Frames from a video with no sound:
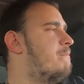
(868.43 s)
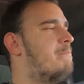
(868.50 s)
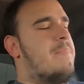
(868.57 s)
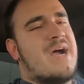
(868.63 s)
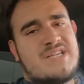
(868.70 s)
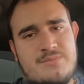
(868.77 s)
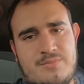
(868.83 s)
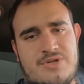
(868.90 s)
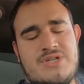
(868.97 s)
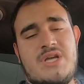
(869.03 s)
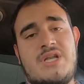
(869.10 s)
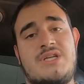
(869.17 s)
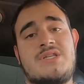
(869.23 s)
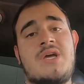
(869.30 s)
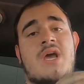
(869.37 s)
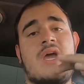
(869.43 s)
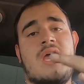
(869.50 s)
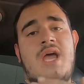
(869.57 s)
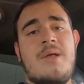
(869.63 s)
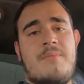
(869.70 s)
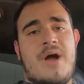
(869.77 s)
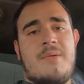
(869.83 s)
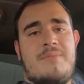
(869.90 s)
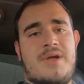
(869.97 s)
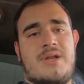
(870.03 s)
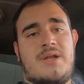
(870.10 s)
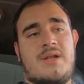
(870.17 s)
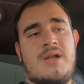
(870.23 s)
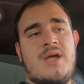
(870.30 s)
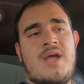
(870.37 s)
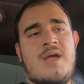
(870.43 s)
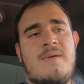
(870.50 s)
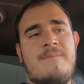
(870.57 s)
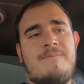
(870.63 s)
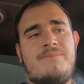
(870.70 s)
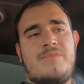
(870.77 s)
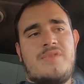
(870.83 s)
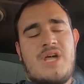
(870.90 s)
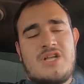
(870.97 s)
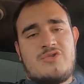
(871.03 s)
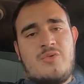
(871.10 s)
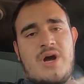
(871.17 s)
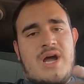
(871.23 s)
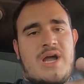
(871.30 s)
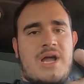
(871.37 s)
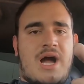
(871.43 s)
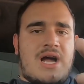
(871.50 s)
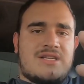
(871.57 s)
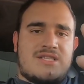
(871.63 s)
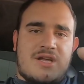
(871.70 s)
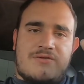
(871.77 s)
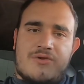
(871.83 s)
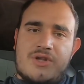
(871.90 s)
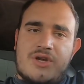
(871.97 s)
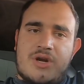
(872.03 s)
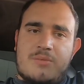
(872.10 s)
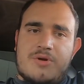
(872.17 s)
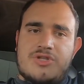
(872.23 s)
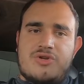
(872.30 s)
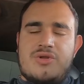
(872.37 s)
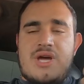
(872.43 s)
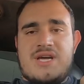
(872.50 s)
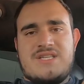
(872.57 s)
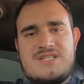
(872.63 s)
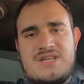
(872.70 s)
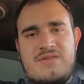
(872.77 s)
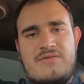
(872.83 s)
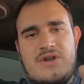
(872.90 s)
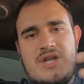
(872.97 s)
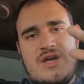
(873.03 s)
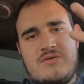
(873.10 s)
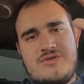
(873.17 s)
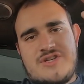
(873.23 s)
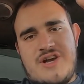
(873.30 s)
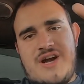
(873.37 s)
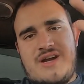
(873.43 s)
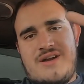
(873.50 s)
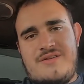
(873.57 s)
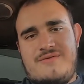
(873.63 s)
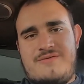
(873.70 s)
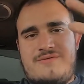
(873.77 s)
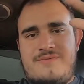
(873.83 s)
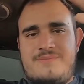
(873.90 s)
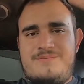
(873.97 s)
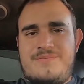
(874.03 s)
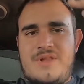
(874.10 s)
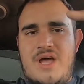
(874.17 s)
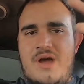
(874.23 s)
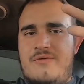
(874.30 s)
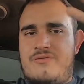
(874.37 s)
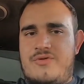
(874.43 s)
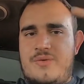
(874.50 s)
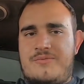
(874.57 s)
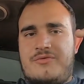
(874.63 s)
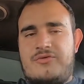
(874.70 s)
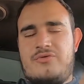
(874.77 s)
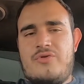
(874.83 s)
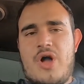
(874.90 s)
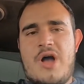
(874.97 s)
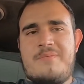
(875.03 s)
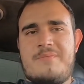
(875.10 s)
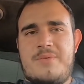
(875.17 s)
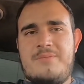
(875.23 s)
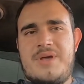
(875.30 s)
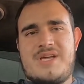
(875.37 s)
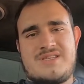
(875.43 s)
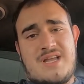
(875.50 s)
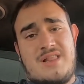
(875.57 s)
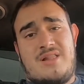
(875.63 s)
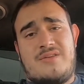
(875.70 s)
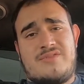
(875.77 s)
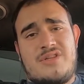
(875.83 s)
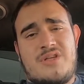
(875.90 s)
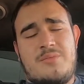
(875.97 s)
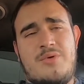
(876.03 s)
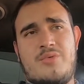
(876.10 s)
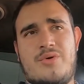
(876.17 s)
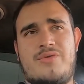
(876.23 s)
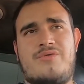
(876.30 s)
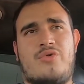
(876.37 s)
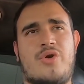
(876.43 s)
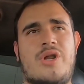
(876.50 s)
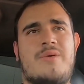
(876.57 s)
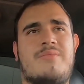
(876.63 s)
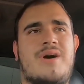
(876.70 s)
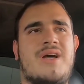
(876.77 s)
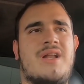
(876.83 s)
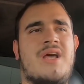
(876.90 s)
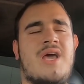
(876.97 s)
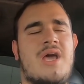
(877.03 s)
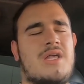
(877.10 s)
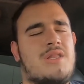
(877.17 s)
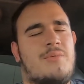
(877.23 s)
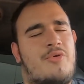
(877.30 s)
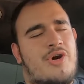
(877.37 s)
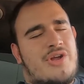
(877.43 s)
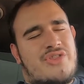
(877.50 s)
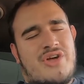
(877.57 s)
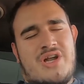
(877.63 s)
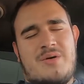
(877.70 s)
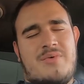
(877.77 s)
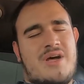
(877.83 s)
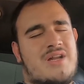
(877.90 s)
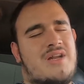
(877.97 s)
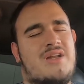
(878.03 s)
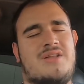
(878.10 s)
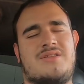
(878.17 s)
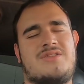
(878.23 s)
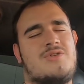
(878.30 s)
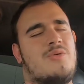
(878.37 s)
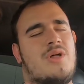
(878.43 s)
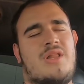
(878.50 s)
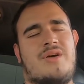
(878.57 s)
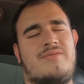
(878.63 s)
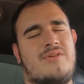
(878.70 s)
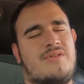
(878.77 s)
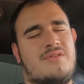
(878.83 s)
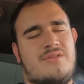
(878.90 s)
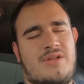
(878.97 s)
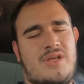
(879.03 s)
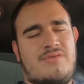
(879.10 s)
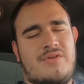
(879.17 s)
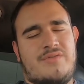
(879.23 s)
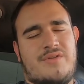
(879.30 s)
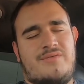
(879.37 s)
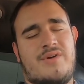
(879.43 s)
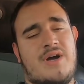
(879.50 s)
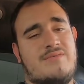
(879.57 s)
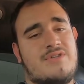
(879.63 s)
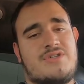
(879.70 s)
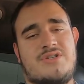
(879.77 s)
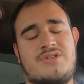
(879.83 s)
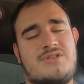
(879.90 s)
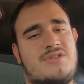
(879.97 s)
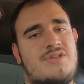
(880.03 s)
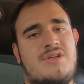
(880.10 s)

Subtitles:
Best Mercedes, in my opinion. That's why I said for the number 2, the S70, it was kind of flip-flop, because I love the W140, but the more I thought about it, the 211 E55 is just,